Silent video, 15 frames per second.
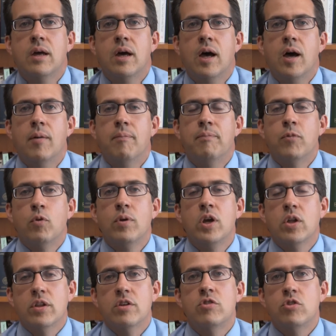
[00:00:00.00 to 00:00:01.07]
um, the
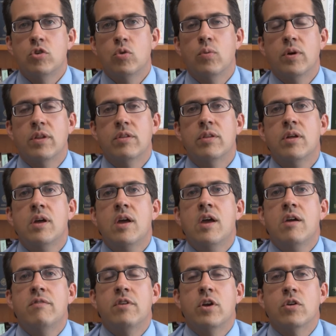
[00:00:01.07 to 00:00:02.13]
real issue with
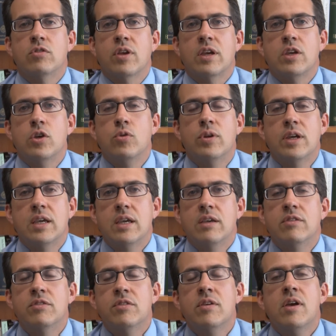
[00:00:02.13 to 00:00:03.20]
figures like
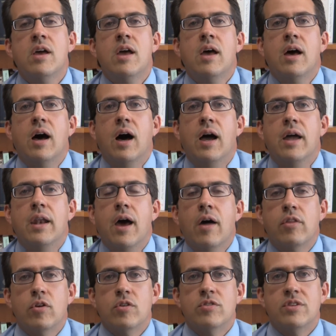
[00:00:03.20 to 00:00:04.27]
Eutyches uh, and
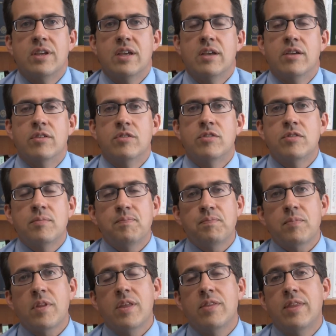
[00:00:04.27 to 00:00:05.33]
others, is
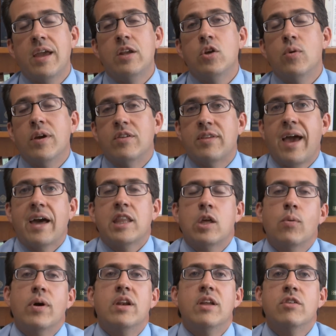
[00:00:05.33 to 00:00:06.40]
they do exactly
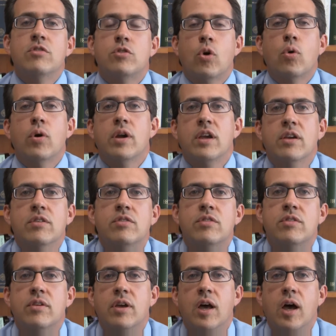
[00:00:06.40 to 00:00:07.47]
what
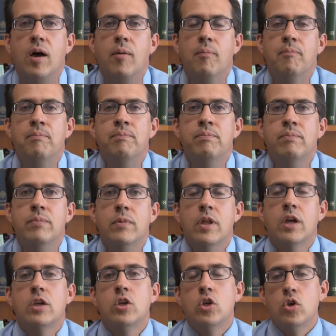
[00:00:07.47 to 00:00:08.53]
Nestorius um,
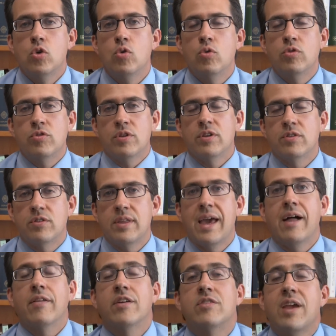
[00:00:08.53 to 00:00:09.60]
accuses the
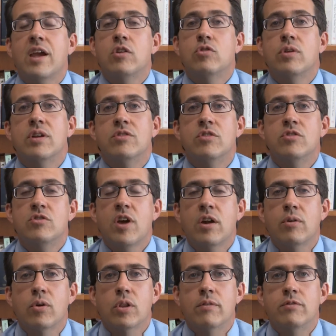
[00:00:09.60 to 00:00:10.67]
Alexandrians in
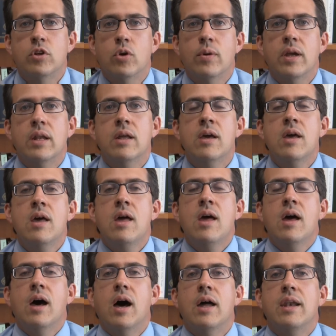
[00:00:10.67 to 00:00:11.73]
general of doing.
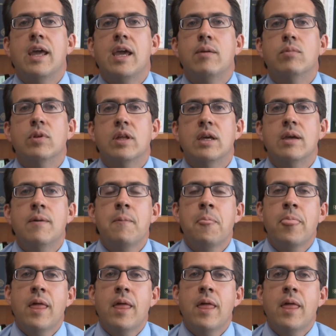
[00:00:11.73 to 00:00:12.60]
Uh, namely,